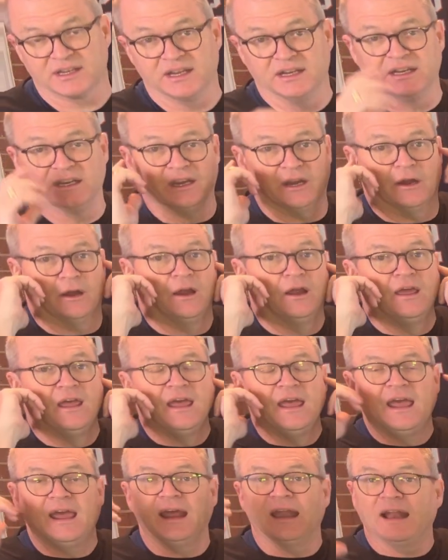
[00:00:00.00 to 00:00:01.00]
can hear,
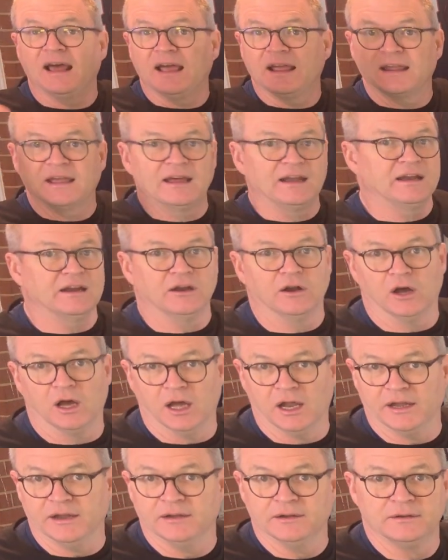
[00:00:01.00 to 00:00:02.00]
and I got it
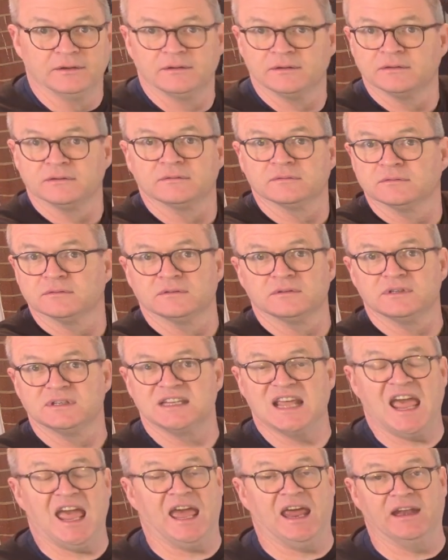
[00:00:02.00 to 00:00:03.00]
on
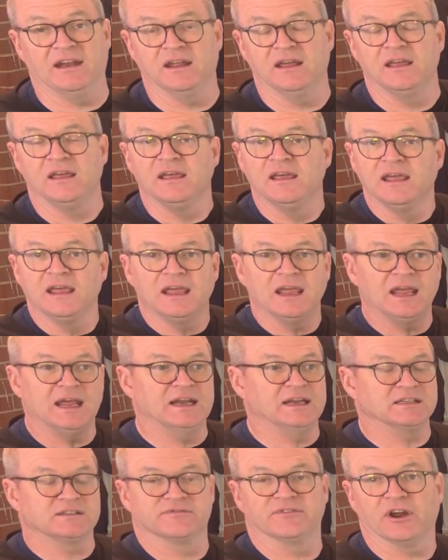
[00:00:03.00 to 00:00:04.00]
10.
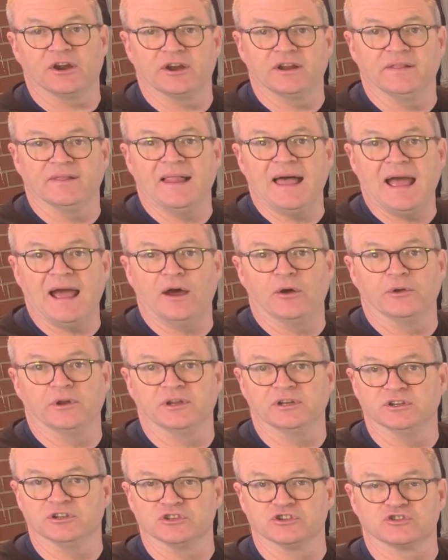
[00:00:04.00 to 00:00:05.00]
And it's very loud
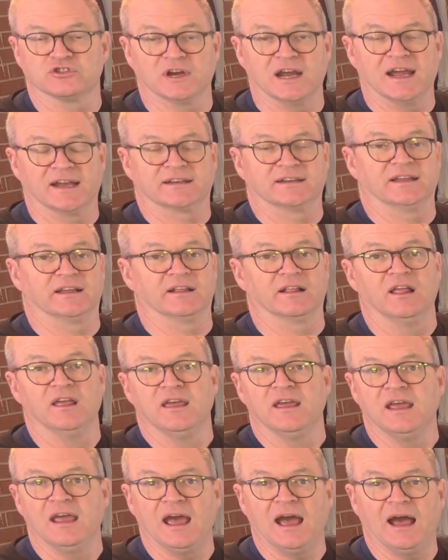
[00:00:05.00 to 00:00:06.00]
and distracting.
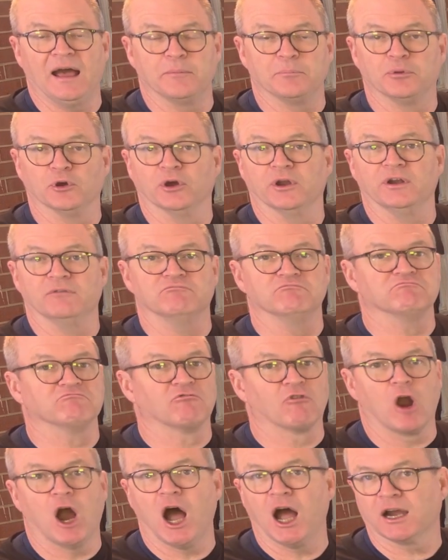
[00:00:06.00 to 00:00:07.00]
I put
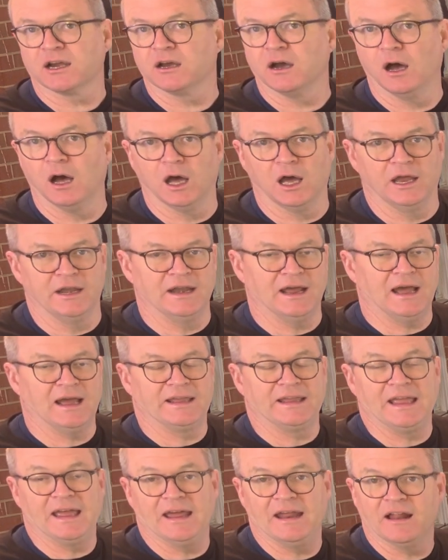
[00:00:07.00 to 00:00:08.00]
rock on. I
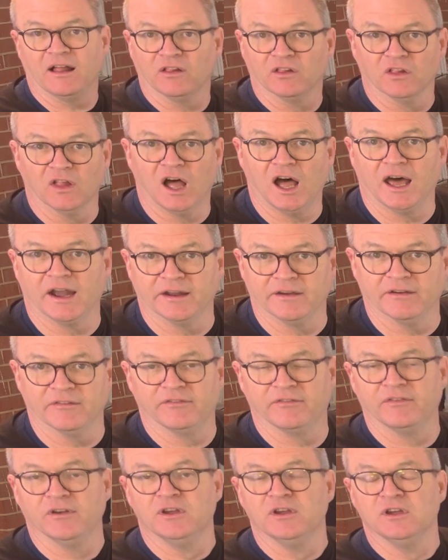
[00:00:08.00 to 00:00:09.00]
get a lot of